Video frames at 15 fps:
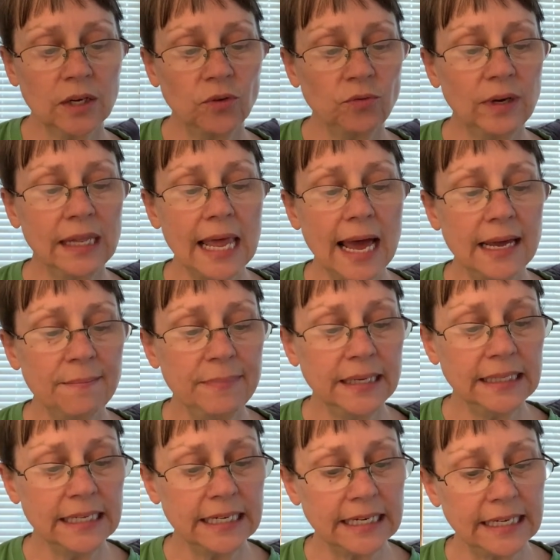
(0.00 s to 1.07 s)

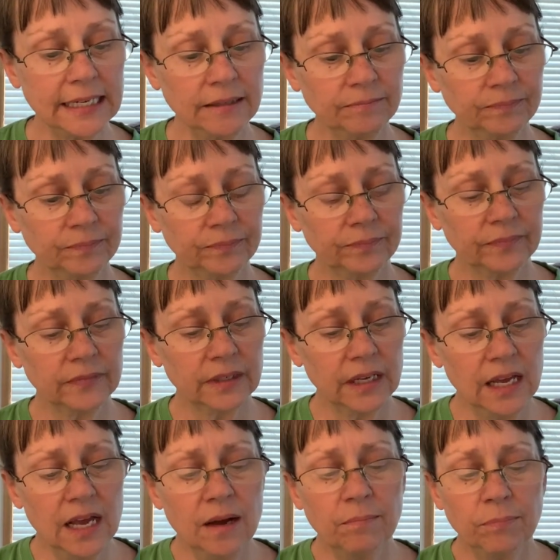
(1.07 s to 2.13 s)
reliability.
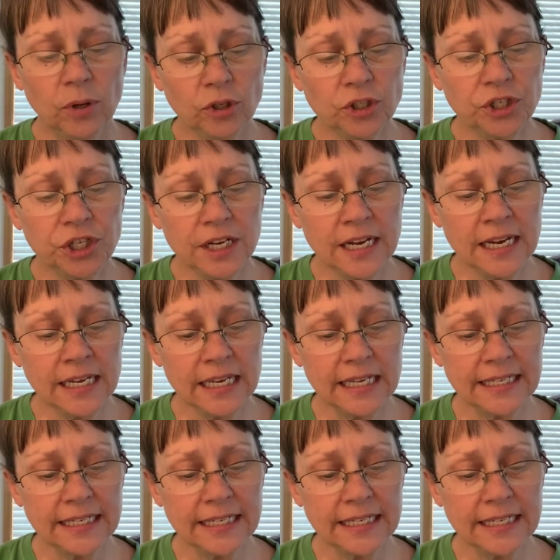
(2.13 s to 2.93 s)
Bullshitting